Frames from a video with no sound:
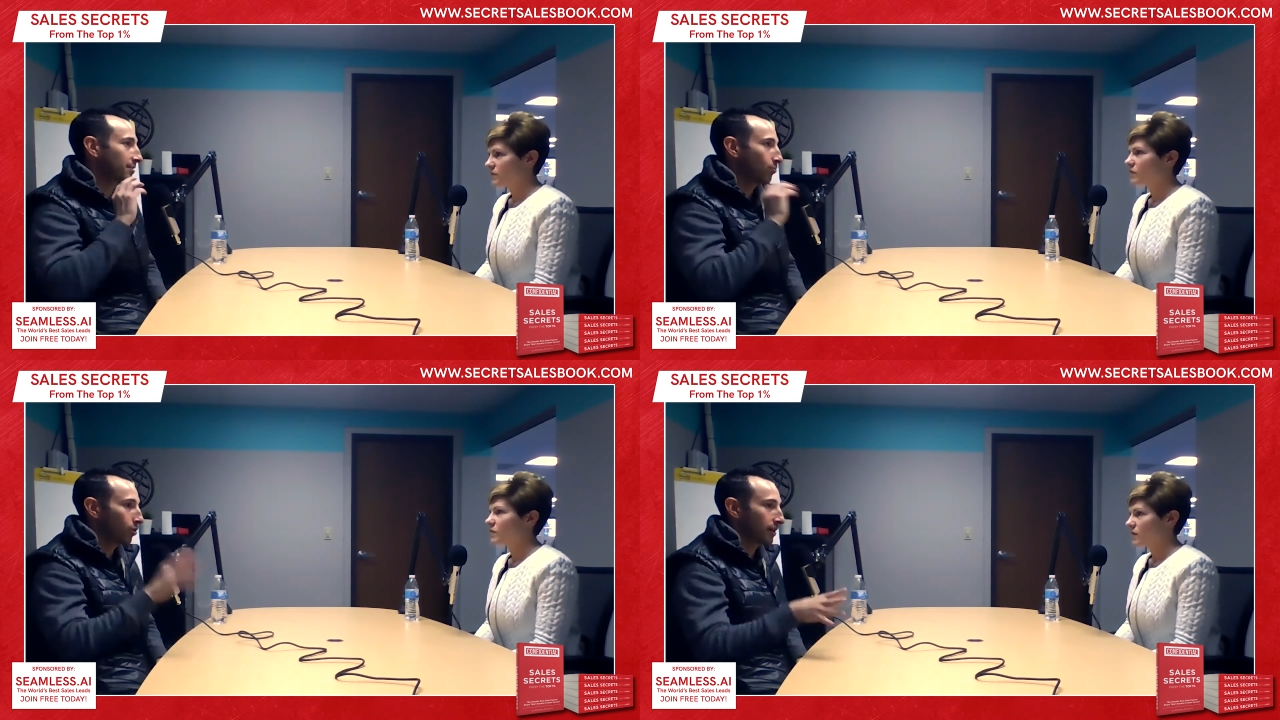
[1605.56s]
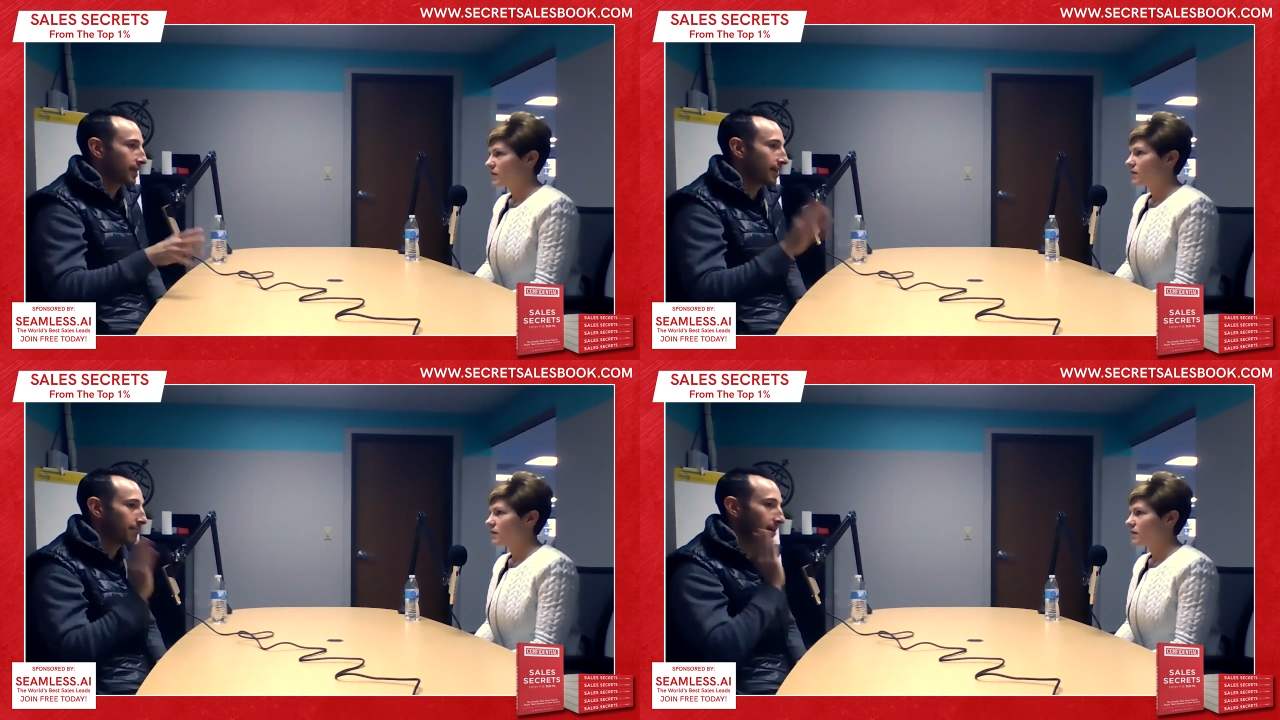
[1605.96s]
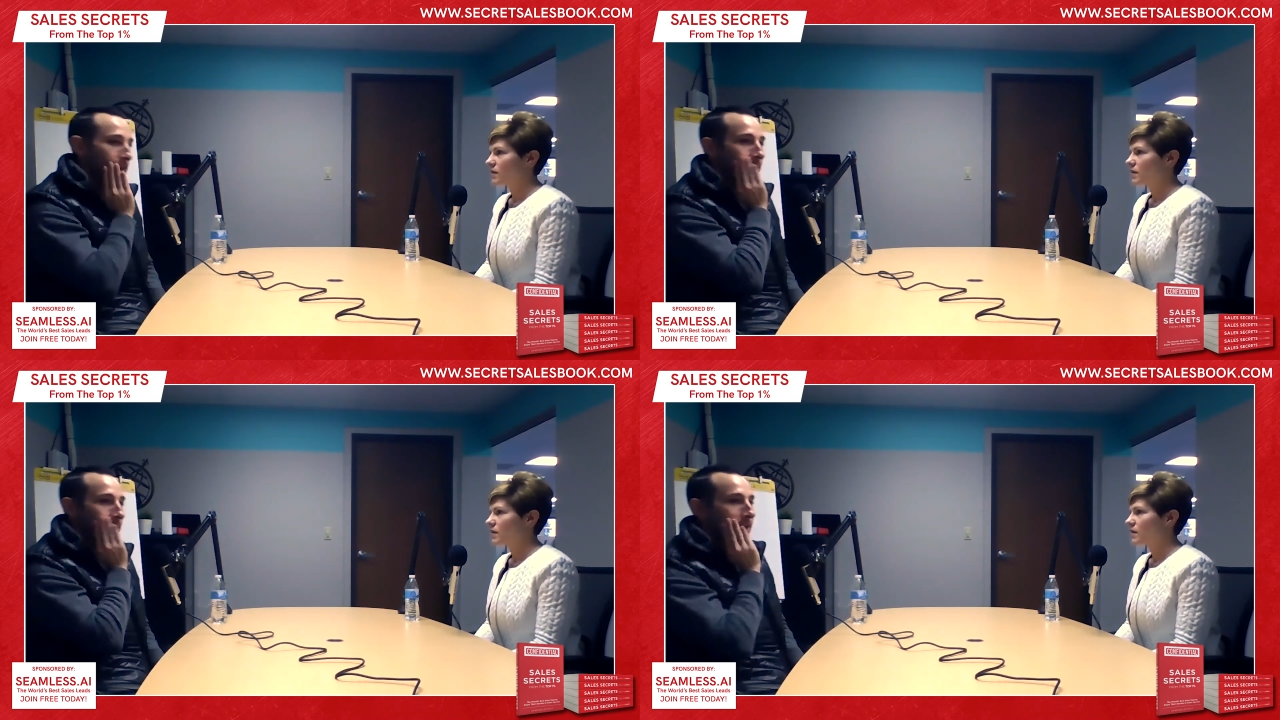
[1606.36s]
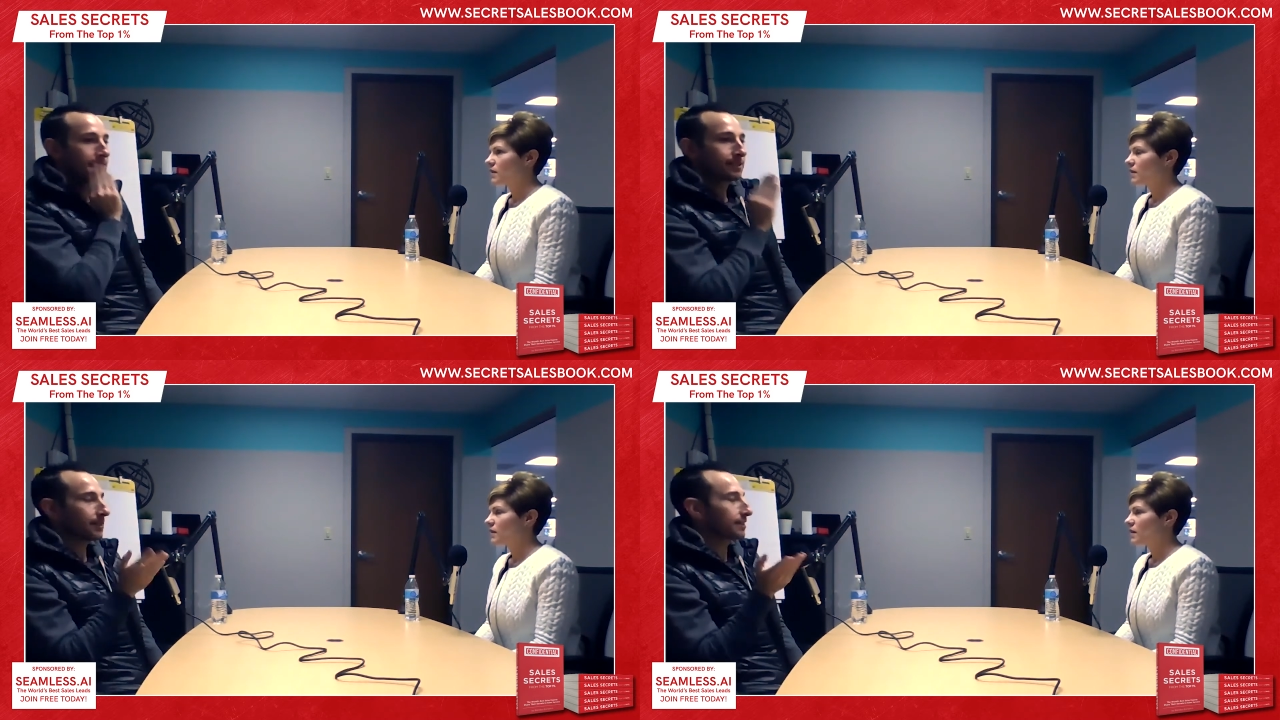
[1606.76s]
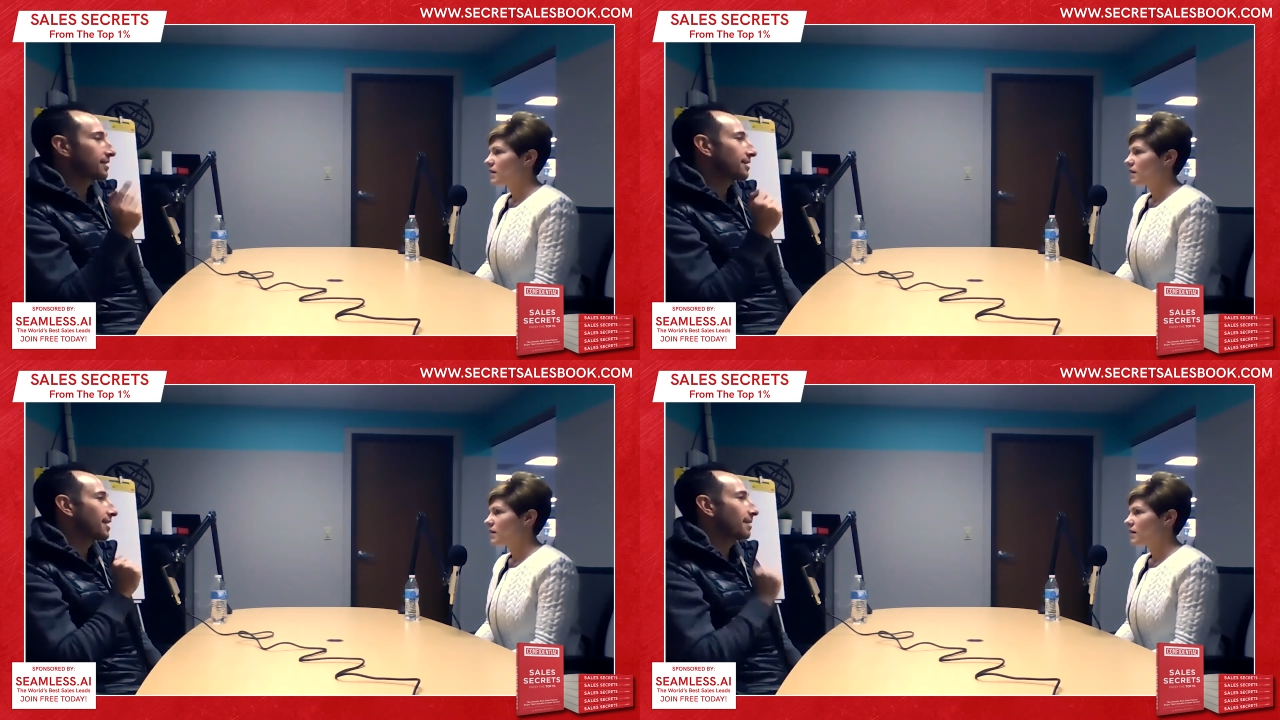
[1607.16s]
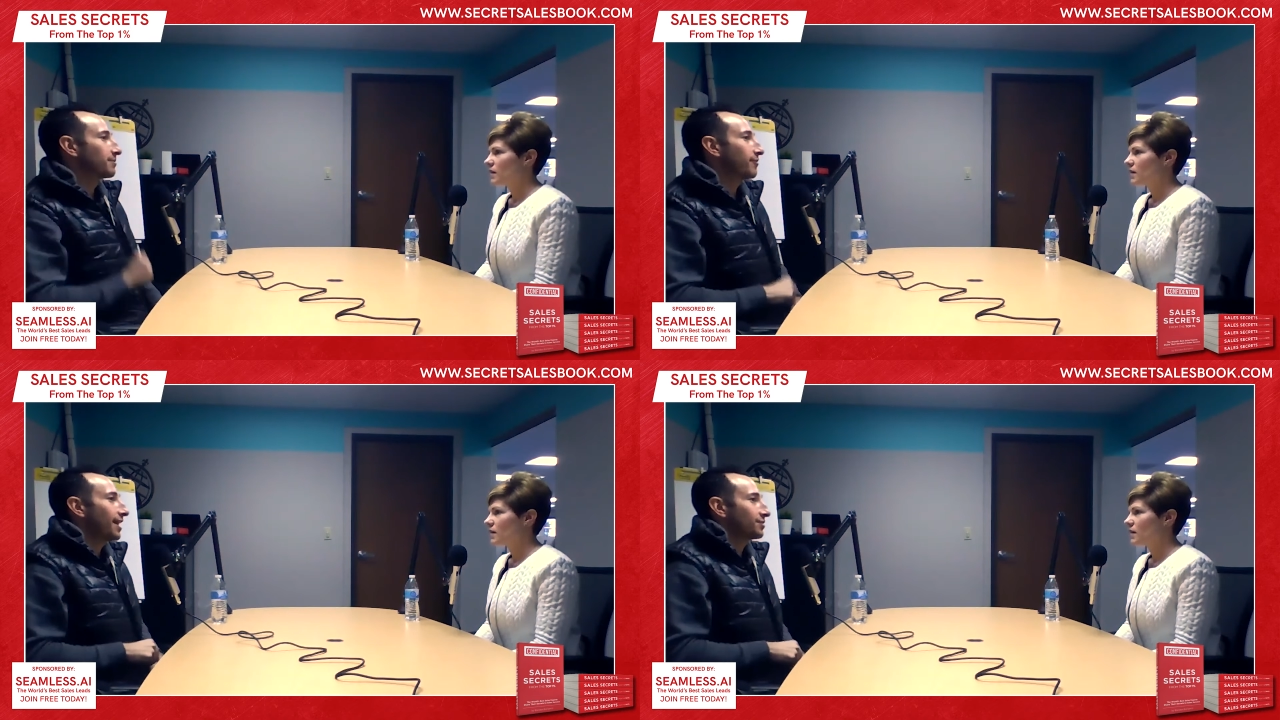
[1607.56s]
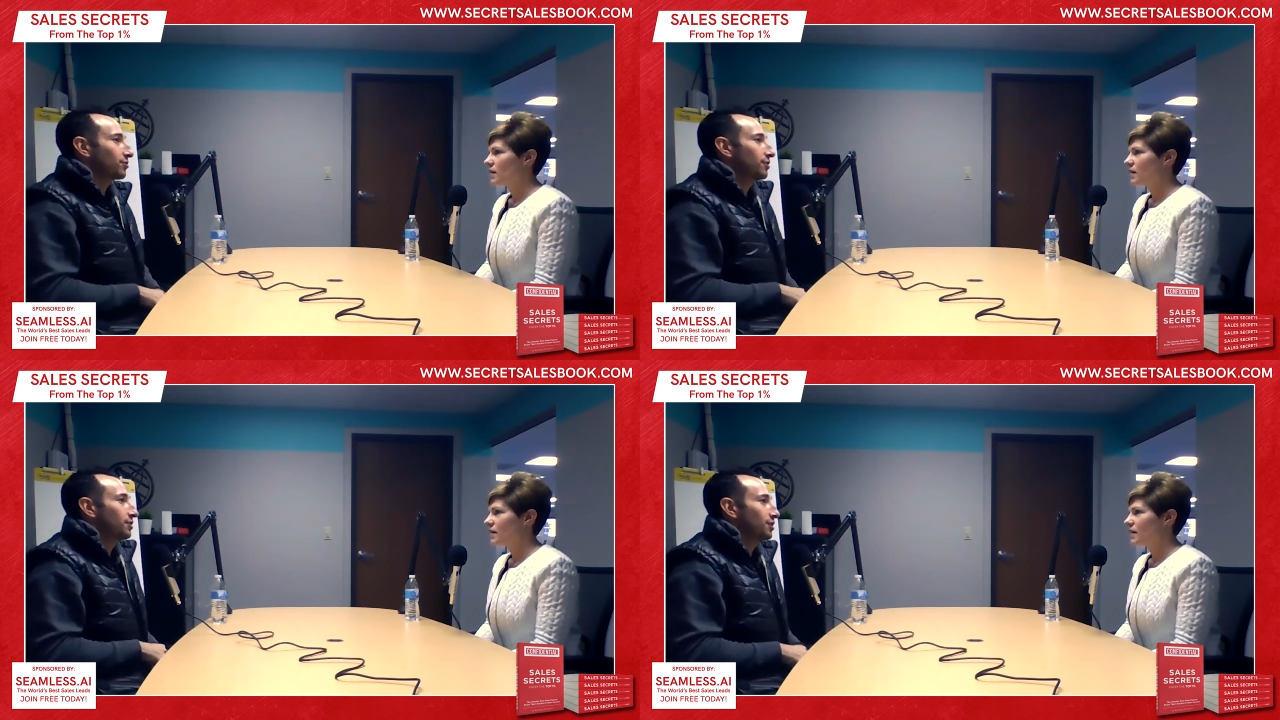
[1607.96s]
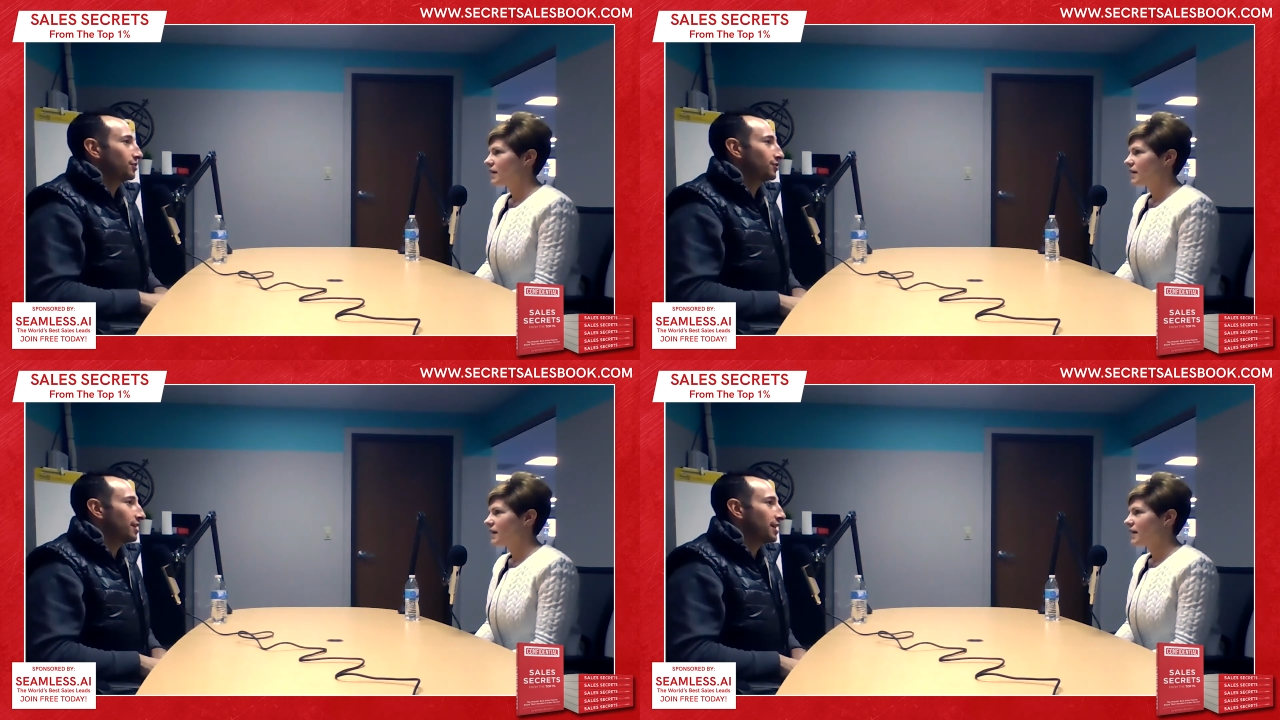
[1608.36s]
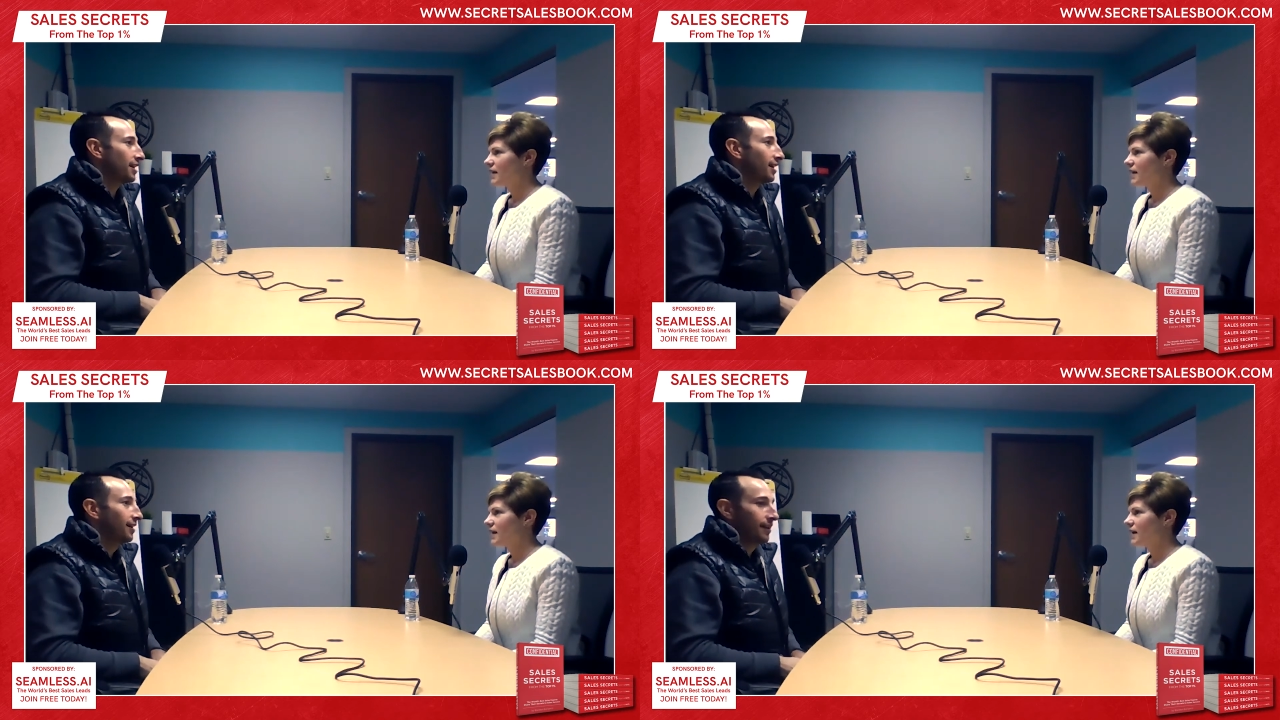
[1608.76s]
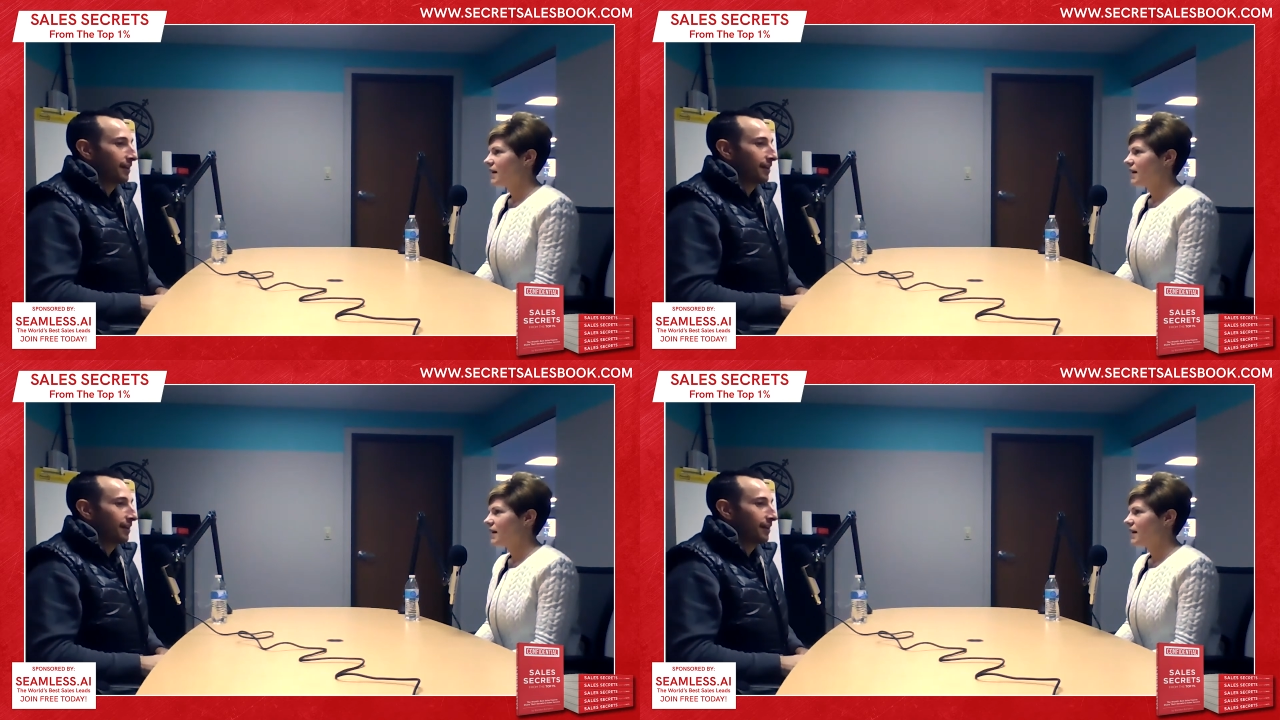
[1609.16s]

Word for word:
Speaker 1: and work in, but it's like 10 times faster to just see